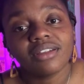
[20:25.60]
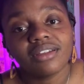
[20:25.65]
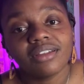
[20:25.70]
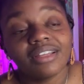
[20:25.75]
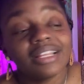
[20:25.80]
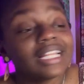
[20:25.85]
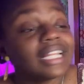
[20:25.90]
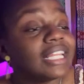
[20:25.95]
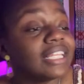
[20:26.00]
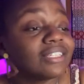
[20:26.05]

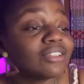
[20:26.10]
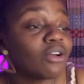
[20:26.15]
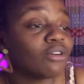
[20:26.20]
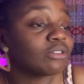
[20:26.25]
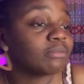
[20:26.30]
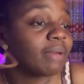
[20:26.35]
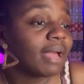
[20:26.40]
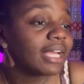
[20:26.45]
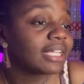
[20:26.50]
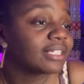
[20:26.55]
And this goes
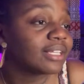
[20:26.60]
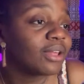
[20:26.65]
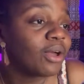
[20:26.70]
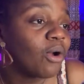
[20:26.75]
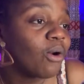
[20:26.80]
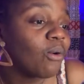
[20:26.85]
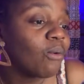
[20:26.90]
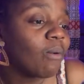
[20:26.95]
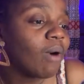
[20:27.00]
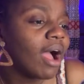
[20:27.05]
back to the
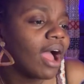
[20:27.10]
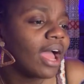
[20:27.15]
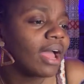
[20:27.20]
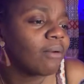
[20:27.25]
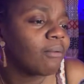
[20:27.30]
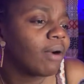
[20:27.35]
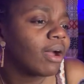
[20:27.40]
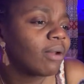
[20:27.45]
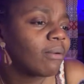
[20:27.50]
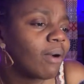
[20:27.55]
whole why.
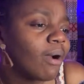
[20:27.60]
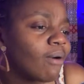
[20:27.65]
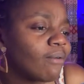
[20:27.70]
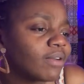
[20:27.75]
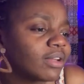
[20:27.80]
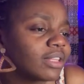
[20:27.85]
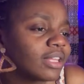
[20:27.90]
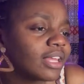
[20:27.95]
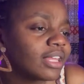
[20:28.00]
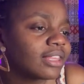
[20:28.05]
Why do I
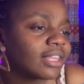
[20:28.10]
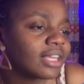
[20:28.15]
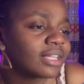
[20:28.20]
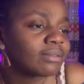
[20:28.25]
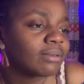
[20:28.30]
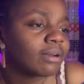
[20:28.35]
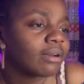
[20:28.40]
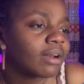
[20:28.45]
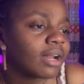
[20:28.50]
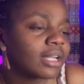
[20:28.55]
overthink things?
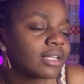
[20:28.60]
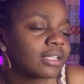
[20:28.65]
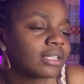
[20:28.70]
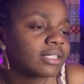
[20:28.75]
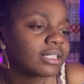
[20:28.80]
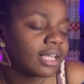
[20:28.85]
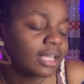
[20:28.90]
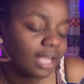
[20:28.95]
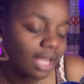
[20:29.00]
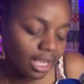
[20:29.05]
Why don't I just
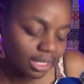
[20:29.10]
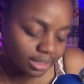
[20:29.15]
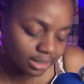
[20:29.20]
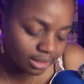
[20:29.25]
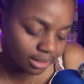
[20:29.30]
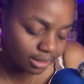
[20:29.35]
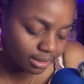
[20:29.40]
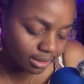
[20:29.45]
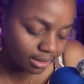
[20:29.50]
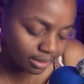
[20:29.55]
take action?